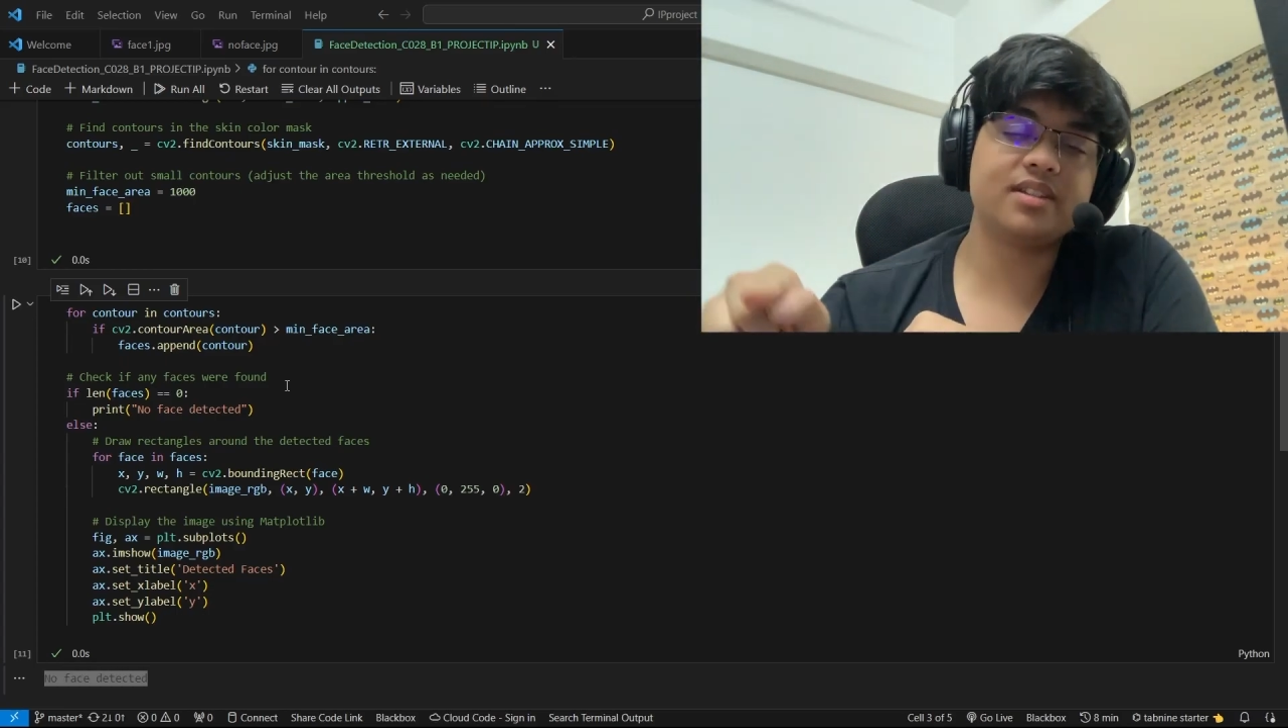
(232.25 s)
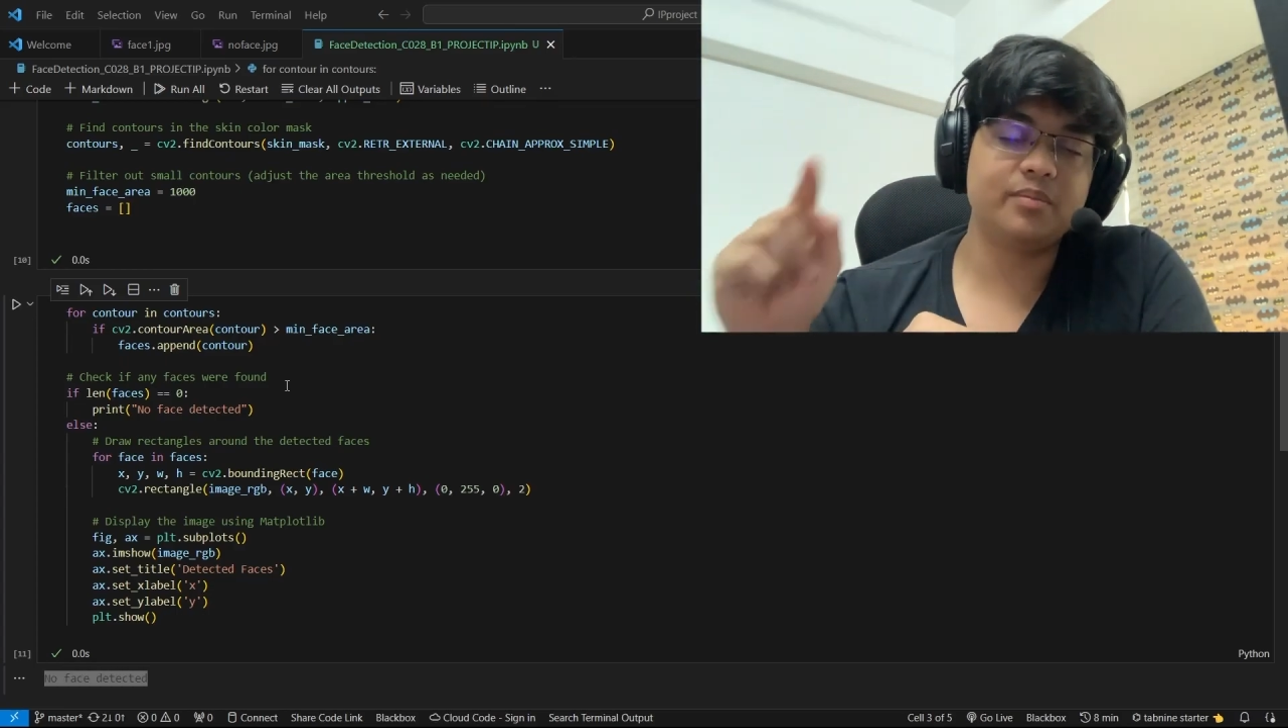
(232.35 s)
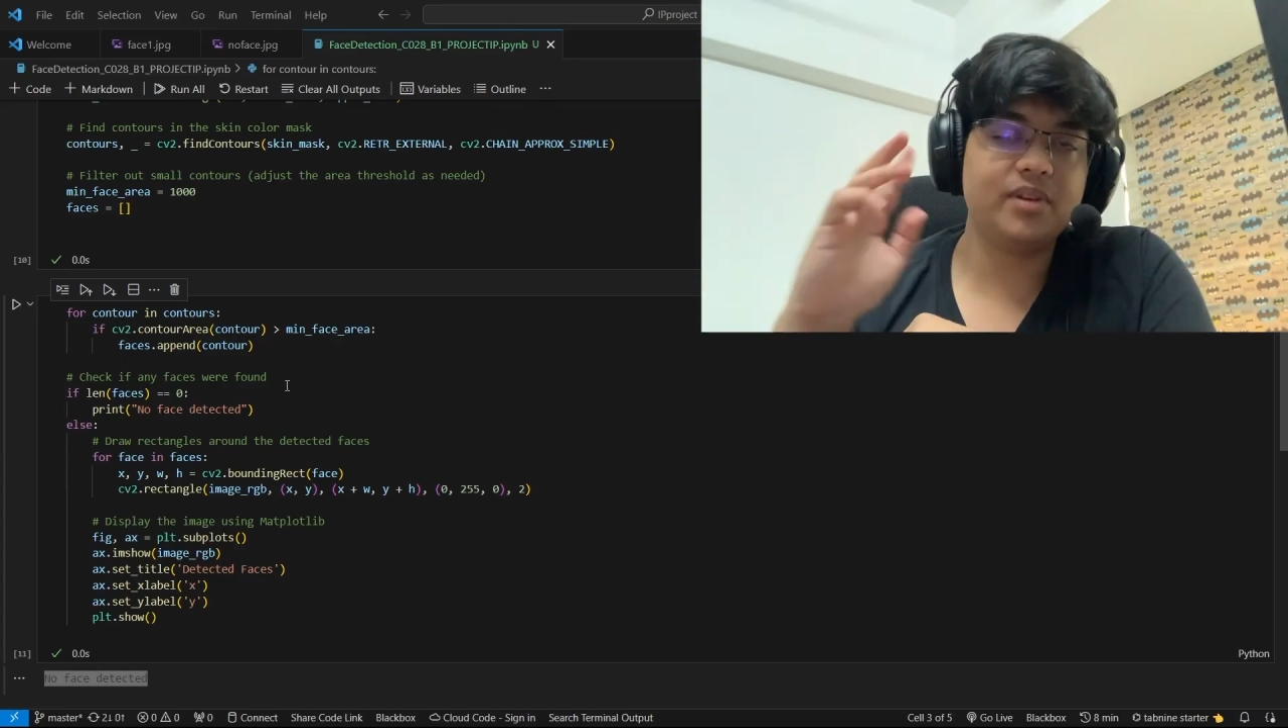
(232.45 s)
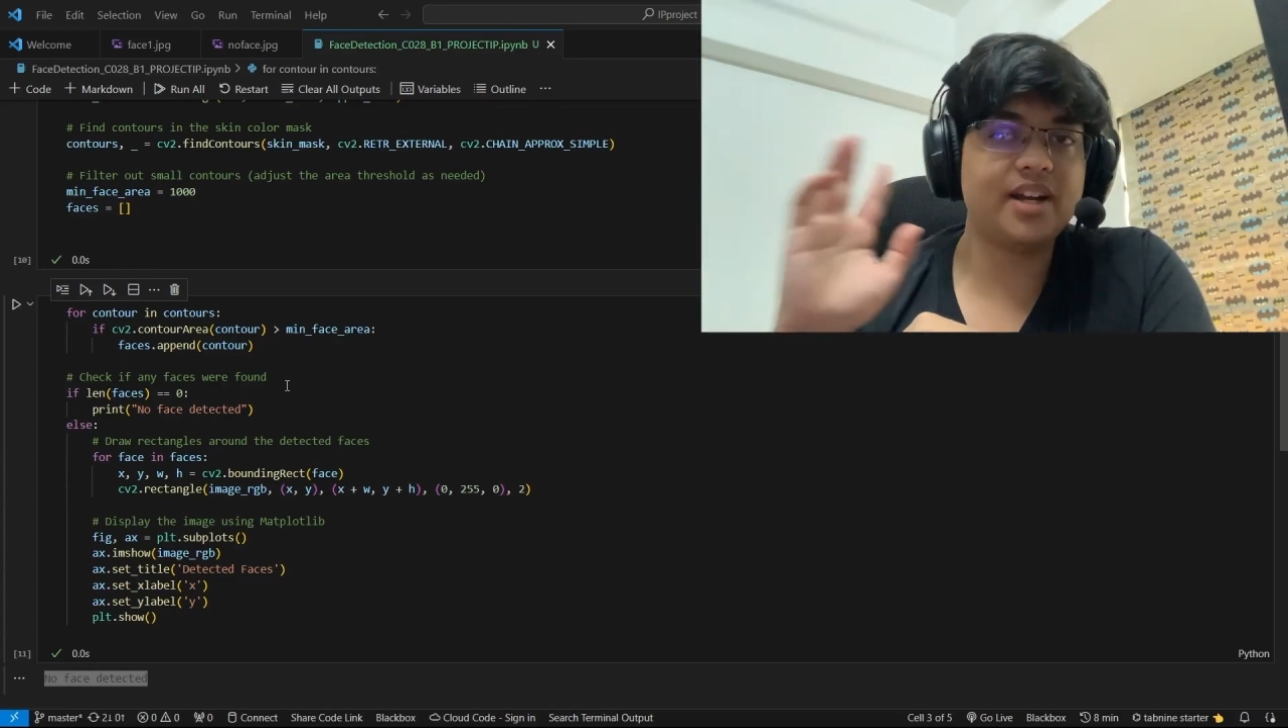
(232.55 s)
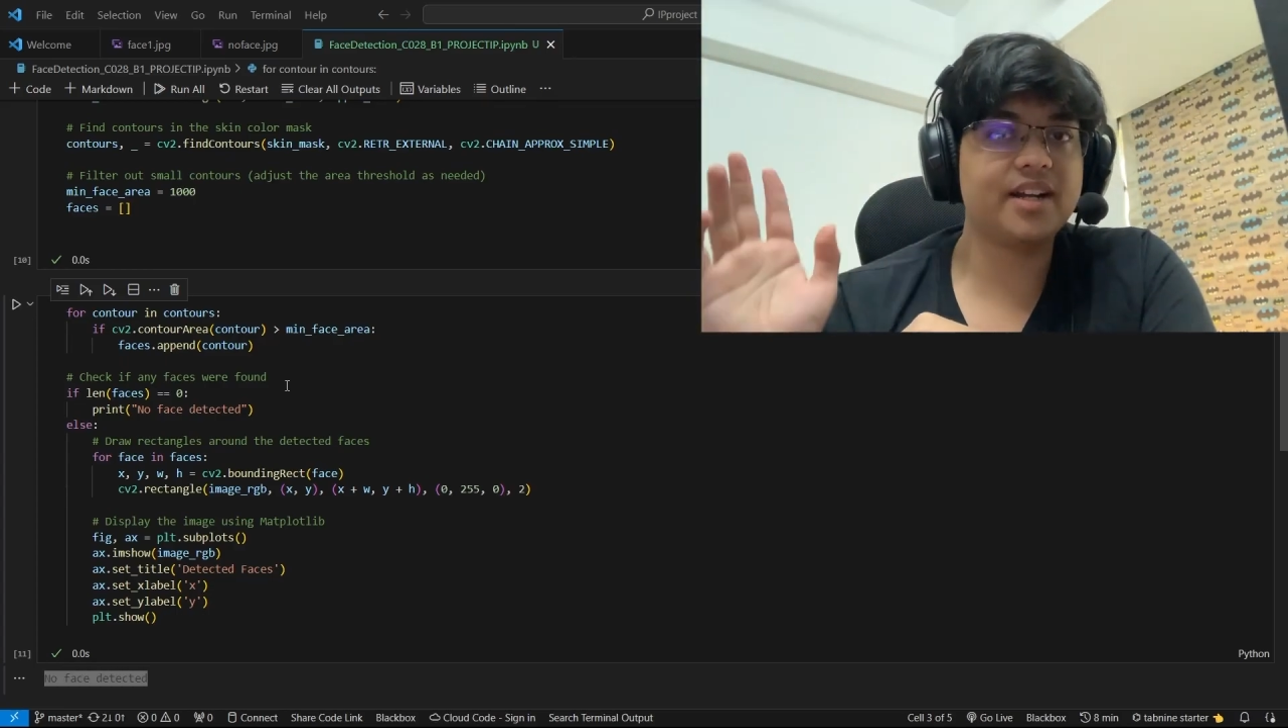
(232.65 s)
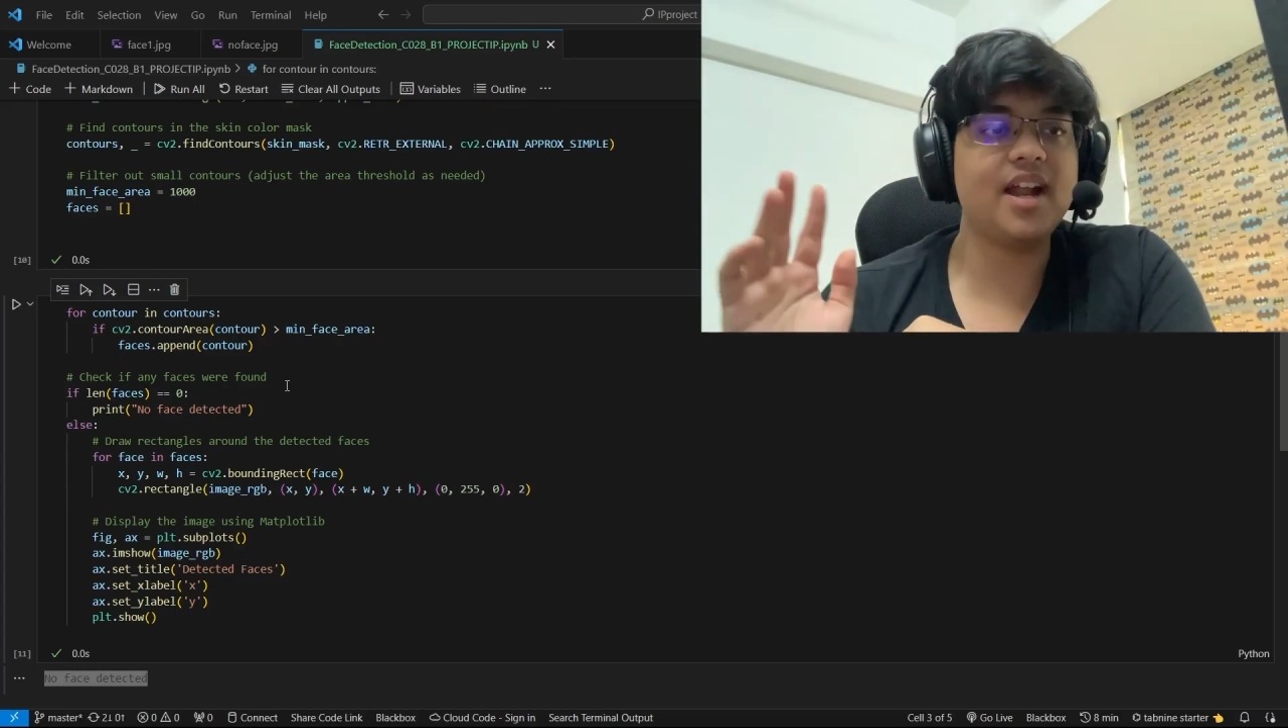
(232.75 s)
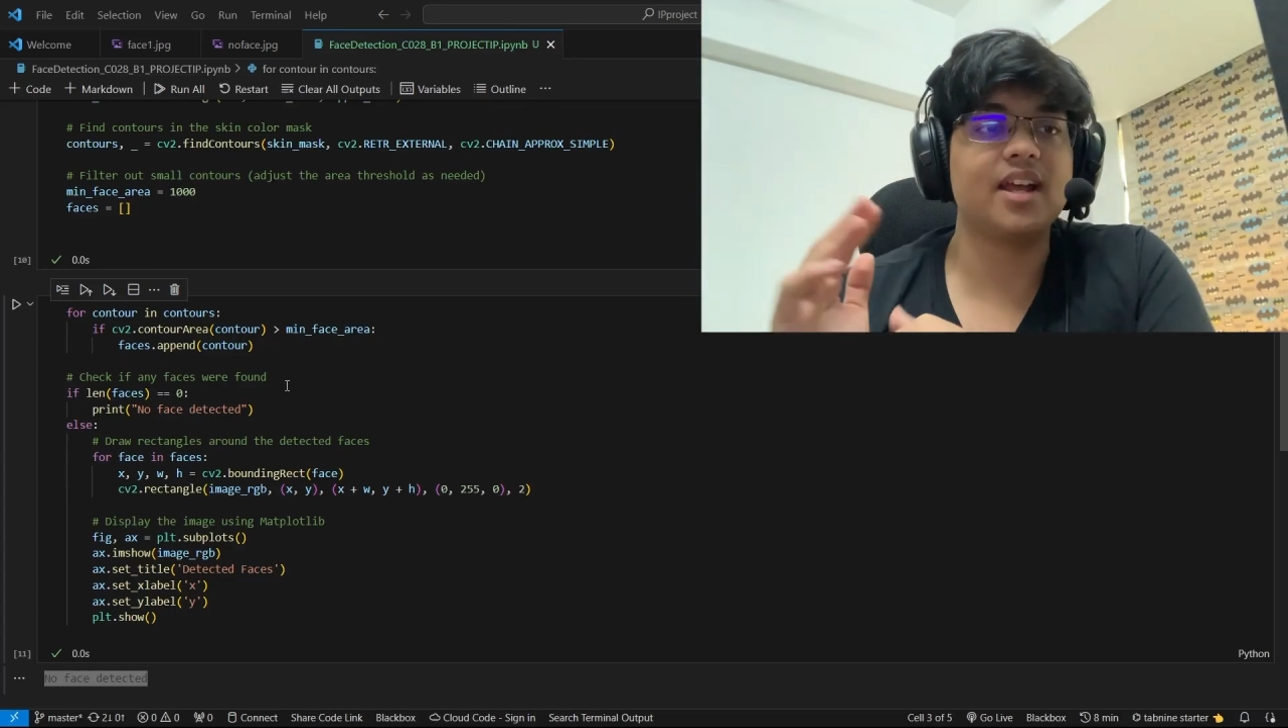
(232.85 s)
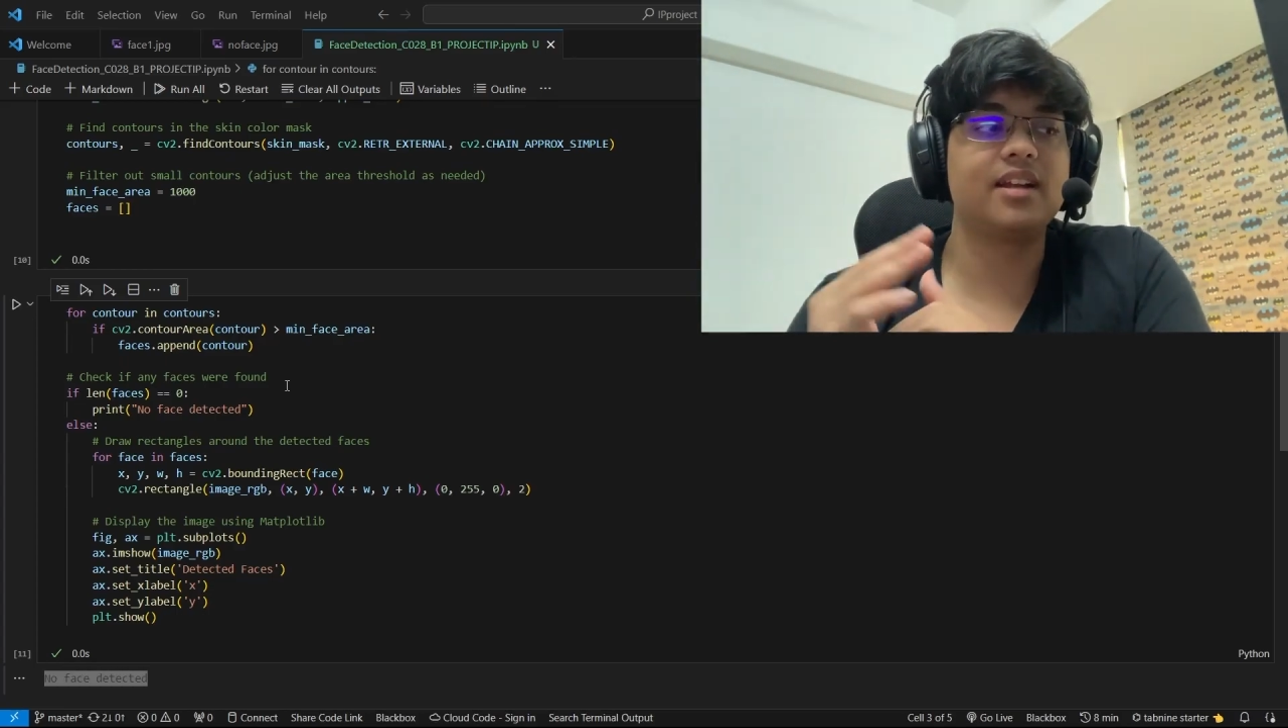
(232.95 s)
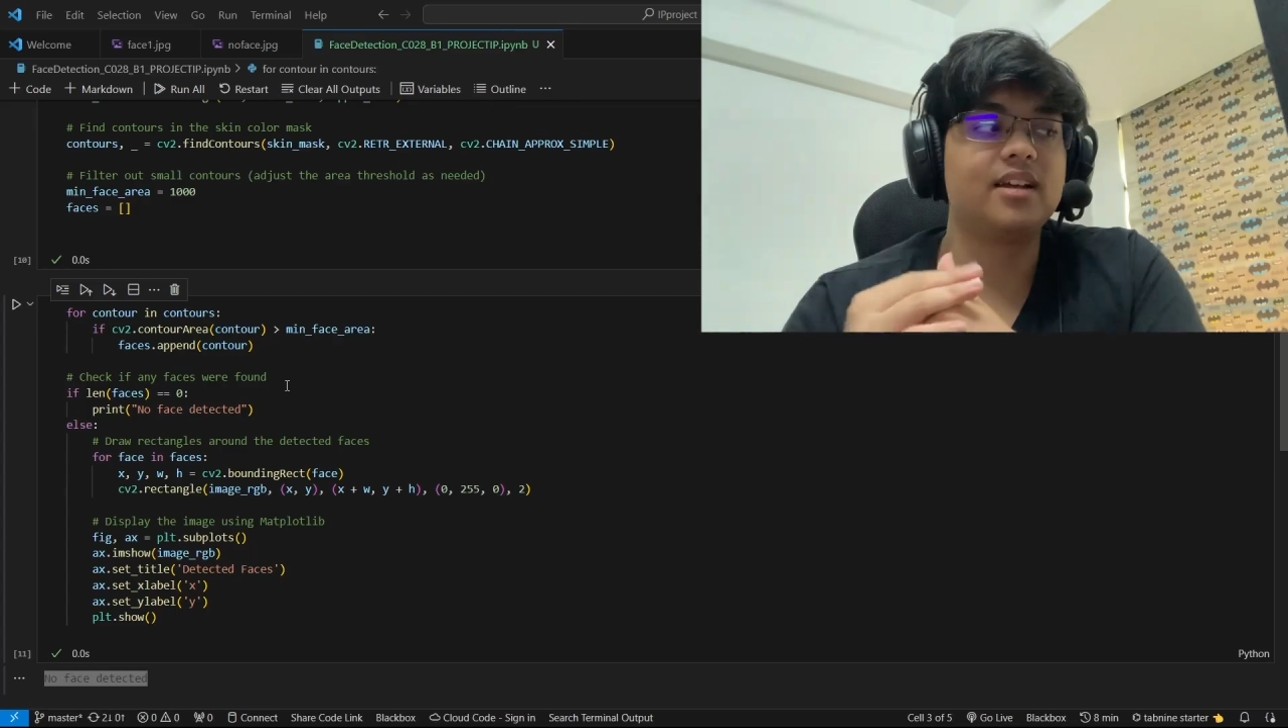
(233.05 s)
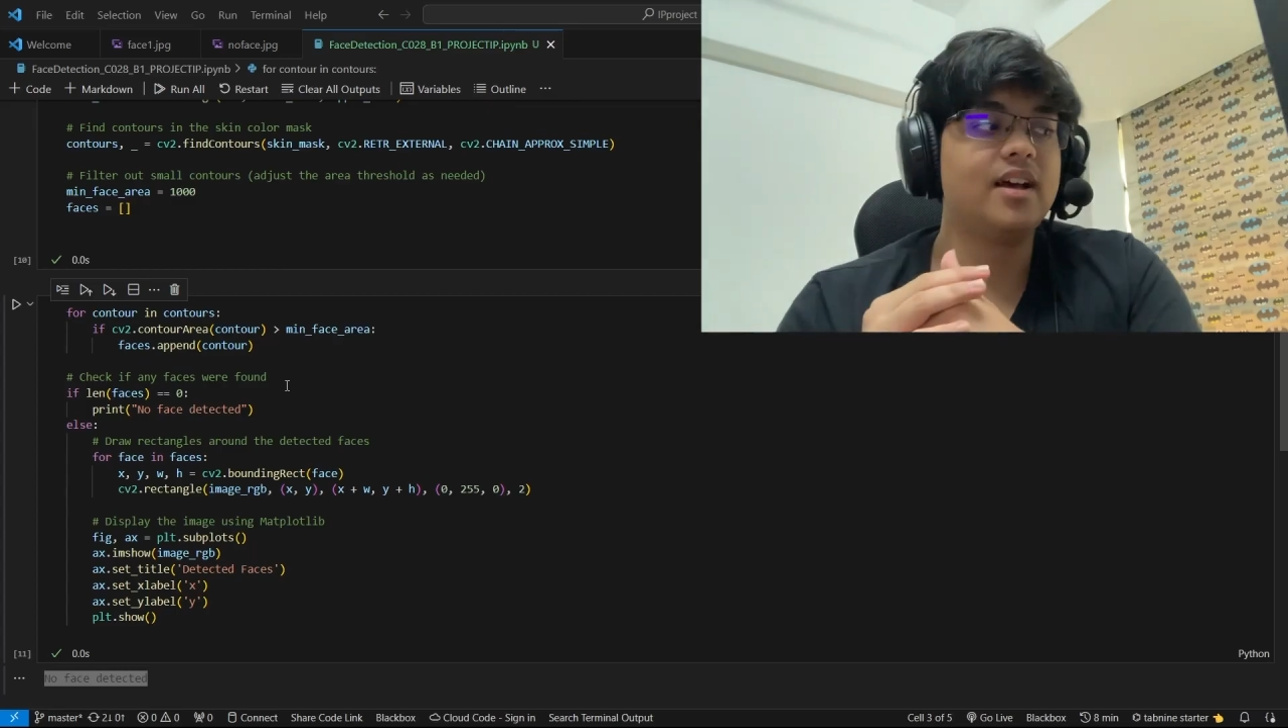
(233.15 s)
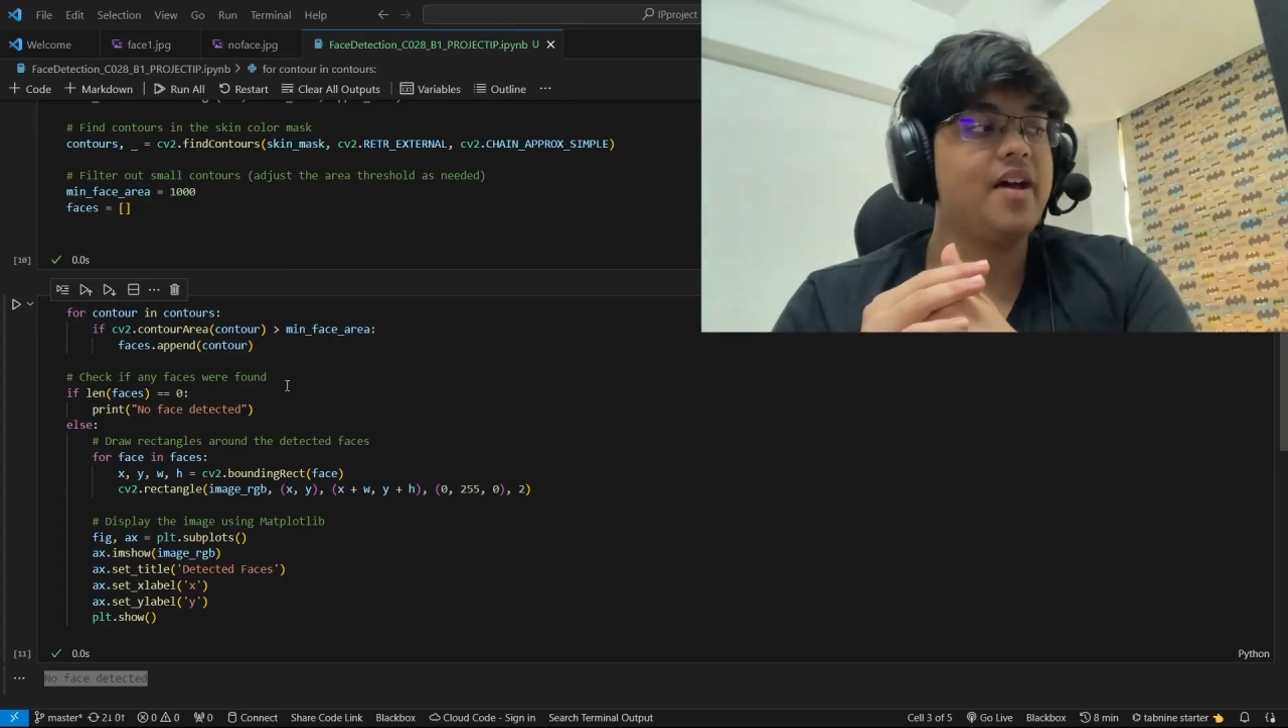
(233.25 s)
simple rectangle.